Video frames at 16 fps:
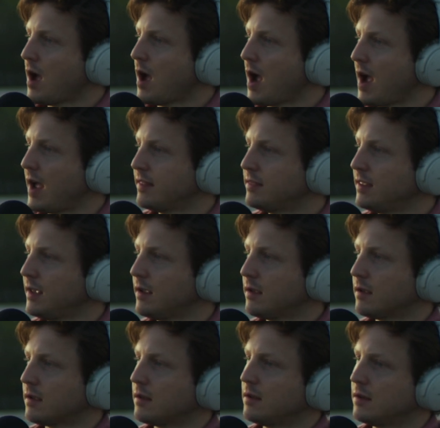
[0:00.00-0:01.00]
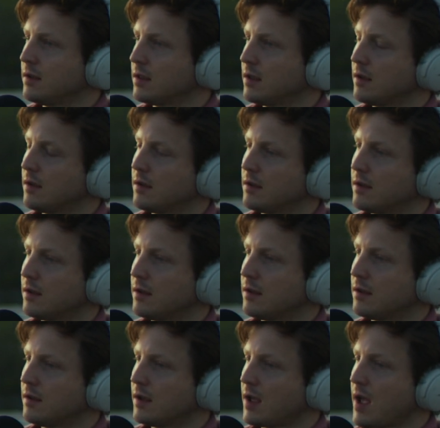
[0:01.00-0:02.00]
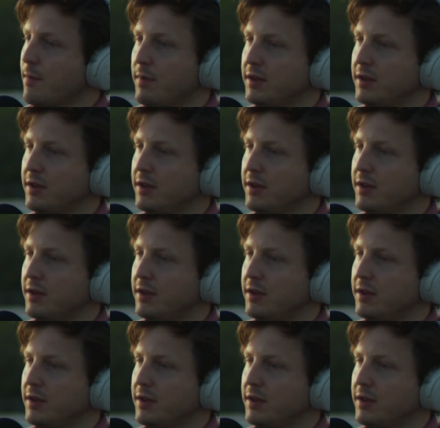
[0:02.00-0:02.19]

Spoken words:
I think, I